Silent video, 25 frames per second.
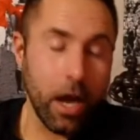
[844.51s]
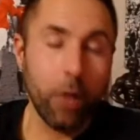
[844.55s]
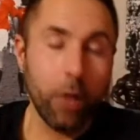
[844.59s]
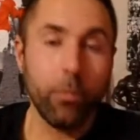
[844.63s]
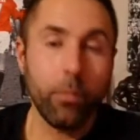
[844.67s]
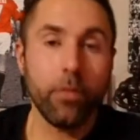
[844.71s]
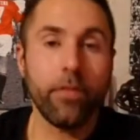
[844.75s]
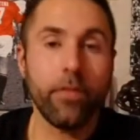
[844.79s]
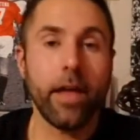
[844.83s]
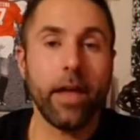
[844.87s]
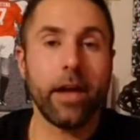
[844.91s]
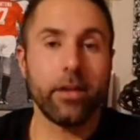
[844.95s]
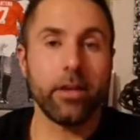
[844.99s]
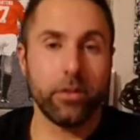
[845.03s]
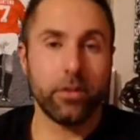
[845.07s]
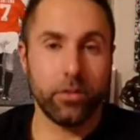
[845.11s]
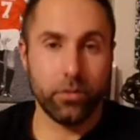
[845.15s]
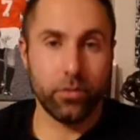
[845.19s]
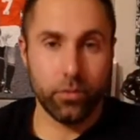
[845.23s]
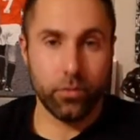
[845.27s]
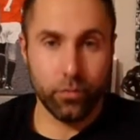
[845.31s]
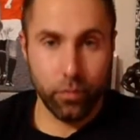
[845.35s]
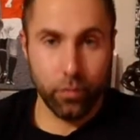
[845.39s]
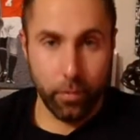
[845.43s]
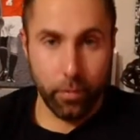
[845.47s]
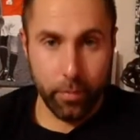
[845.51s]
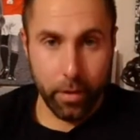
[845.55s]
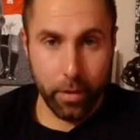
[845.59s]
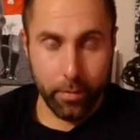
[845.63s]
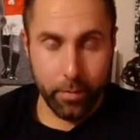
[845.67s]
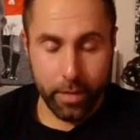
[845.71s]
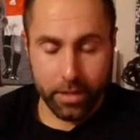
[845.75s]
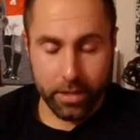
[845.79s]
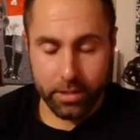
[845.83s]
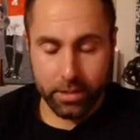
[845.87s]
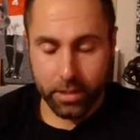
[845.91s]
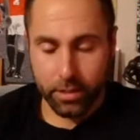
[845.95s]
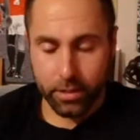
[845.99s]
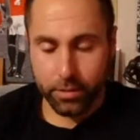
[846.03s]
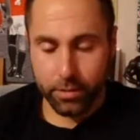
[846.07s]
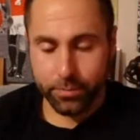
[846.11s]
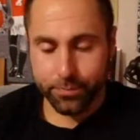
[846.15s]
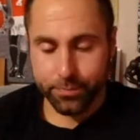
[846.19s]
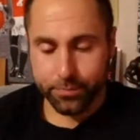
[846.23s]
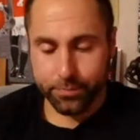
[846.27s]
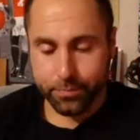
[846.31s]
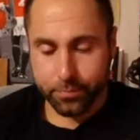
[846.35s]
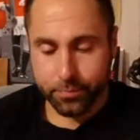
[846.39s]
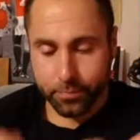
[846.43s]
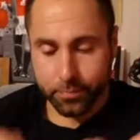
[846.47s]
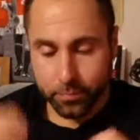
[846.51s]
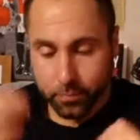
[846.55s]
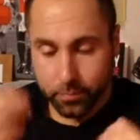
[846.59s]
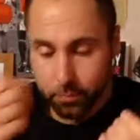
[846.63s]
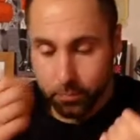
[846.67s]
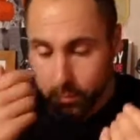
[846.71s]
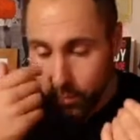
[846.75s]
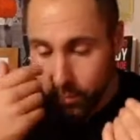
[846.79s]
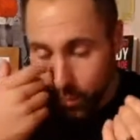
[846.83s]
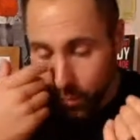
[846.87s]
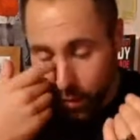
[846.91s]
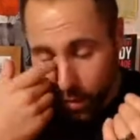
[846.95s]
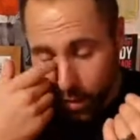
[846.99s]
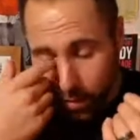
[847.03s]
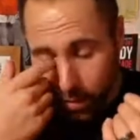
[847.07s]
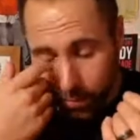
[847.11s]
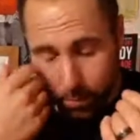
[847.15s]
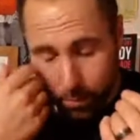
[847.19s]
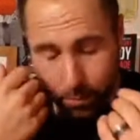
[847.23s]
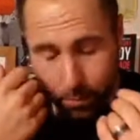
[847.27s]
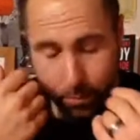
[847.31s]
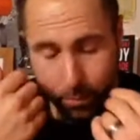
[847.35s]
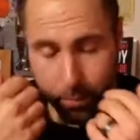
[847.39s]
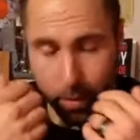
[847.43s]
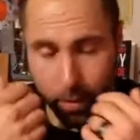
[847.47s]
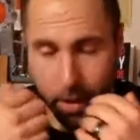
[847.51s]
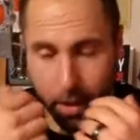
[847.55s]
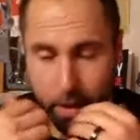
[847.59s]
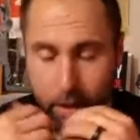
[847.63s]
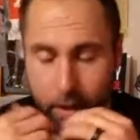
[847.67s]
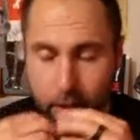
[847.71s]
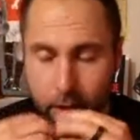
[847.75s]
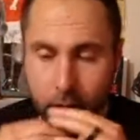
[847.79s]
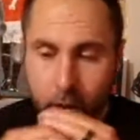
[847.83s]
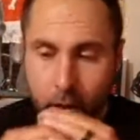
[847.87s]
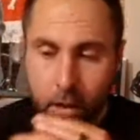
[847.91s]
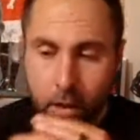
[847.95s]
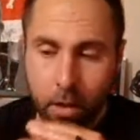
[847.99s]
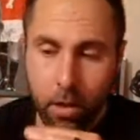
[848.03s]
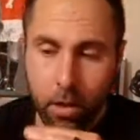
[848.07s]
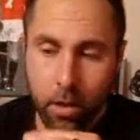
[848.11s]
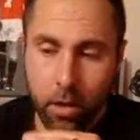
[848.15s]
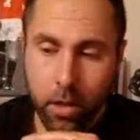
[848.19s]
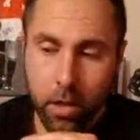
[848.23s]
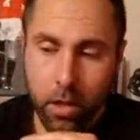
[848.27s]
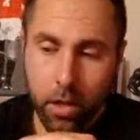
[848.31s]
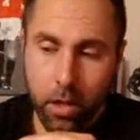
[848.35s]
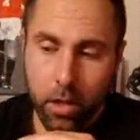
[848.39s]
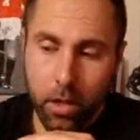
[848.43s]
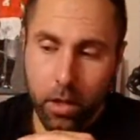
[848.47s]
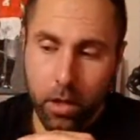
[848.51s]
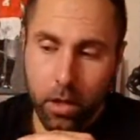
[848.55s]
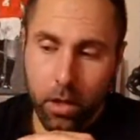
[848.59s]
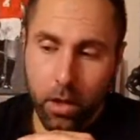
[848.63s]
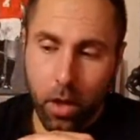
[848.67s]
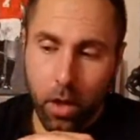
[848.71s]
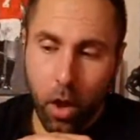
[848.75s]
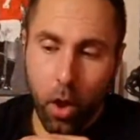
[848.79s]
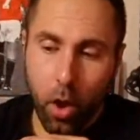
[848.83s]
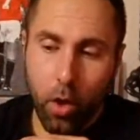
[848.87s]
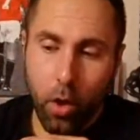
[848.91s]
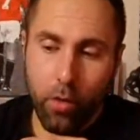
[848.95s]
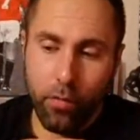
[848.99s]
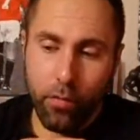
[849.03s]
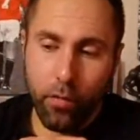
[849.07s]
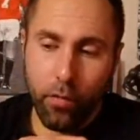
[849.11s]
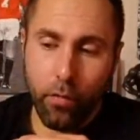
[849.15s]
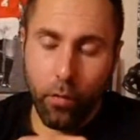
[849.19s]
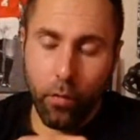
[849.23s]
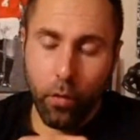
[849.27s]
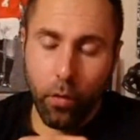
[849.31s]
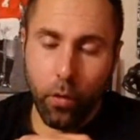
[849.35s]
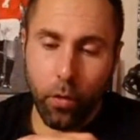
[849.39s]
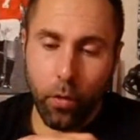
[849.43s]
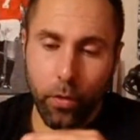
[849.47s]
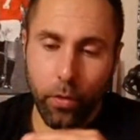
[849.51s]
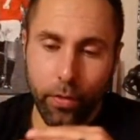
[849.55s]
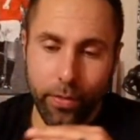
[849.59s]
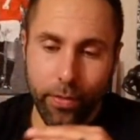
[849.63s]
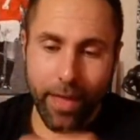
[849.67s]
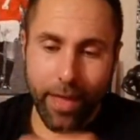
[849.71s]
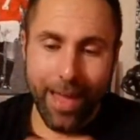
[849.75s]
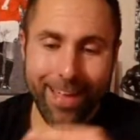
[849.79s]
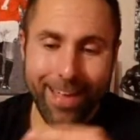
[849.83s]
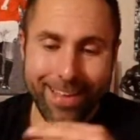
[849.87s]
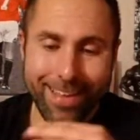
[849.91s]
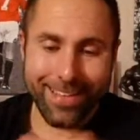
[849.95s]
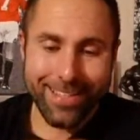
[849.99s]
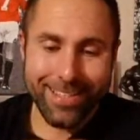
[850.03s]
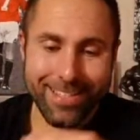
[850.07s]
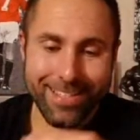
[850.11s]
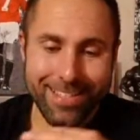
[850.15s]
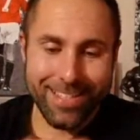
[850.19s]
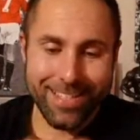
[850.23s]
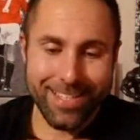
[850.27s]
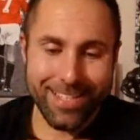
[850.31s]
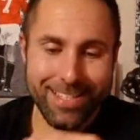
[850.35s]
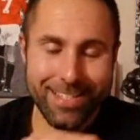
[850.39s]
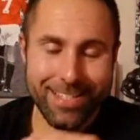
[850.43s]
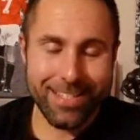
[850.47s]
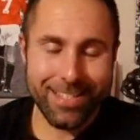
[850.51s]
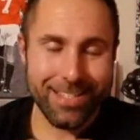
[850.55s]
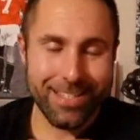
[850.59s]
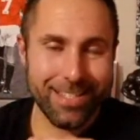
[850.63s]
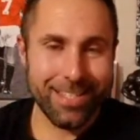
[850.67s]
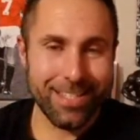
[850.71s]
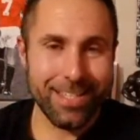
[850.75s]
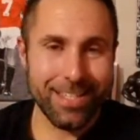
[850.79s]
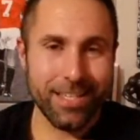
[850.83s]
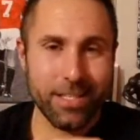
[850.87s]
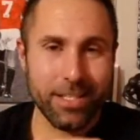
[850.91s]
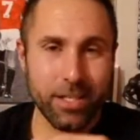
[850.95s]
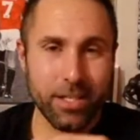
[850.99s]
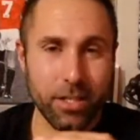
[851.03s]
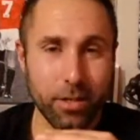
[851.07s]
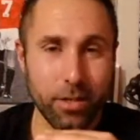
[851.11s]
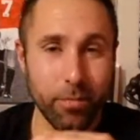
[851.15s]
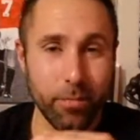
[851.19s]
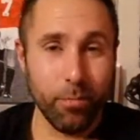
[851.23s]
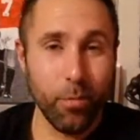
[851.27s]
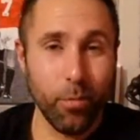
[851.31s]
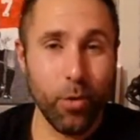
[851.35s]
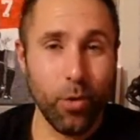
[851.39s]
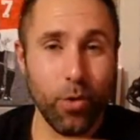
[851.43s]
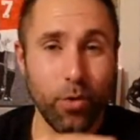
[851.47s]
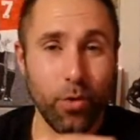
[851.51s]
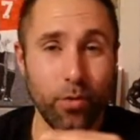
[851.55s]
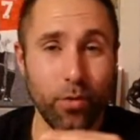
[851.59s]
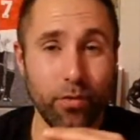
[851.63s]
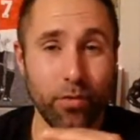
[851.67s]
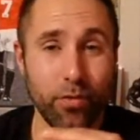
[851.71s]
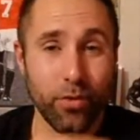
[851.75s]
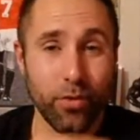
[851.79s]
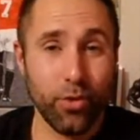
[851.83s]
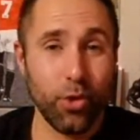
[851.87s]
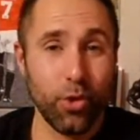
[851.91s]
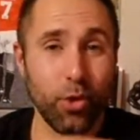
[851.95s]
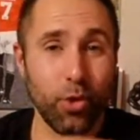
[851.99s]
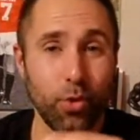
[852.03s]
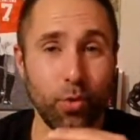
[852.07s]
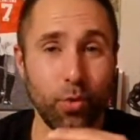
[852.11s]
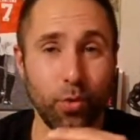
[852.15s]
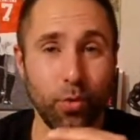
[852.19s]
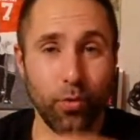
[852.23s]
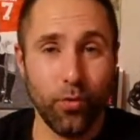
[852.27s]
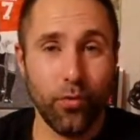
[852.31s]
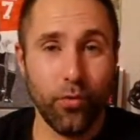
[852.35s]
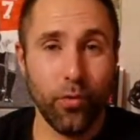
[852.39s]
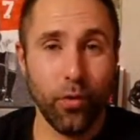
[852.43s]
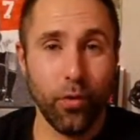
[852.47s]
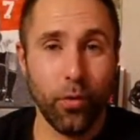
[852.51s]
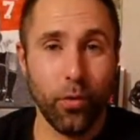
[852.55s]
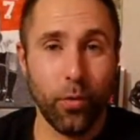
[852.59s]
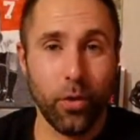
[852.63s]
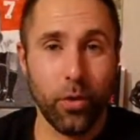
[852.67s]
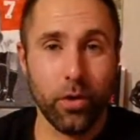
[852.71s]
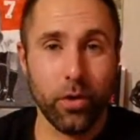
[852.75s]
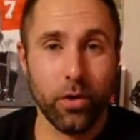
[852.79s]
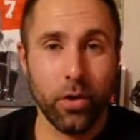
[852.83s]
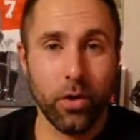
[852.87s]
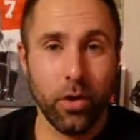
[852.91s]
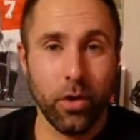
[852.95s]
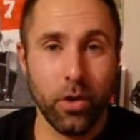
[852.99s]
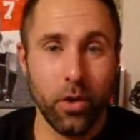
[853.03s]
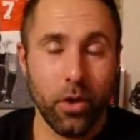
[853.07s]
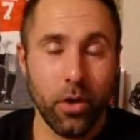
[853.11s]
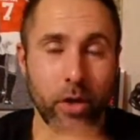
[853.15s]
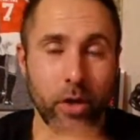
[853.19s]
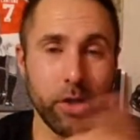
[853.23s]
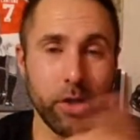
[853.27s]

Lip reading: need help with that, drop me a message. But overall, that consistency is going to move you forward.